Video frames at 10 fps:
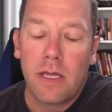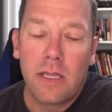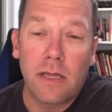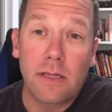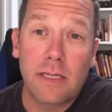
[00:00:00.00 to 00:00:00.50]

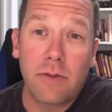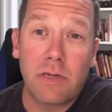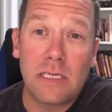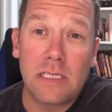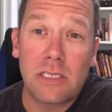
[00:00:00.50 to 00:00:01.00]
The other thing that we
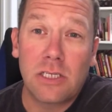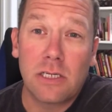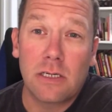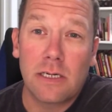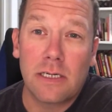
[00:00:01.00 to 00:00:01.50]
did this
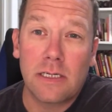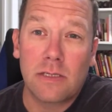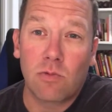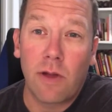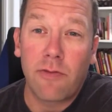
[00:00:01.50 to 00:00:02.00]
year
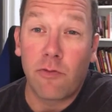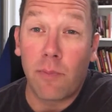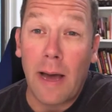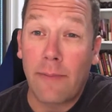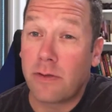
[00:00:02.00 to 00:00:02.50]
is read through the
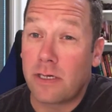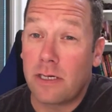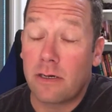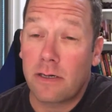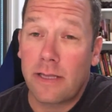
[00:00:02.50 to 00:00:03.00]
Bible in a
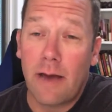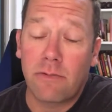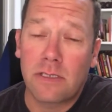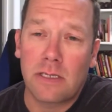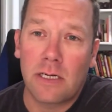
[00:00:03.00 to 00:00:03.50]
year, and that
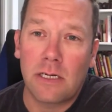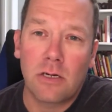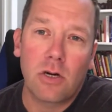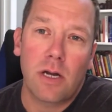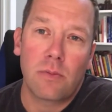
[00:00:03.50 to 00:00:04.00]
was an
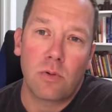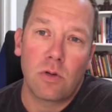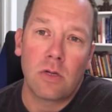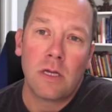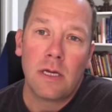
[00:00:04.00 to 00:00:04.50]

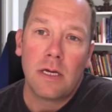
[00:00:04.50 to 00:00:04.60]
incredible